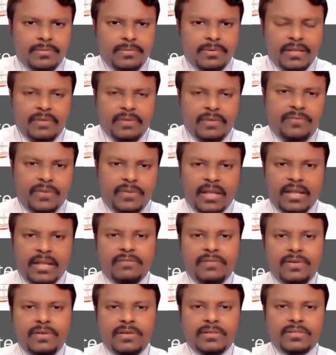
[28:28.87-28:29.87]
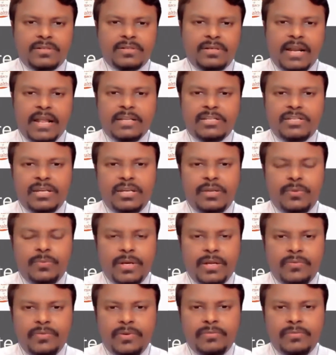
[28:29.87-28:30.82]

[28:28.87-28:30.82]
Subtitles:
Like if you have a scratch anywhere,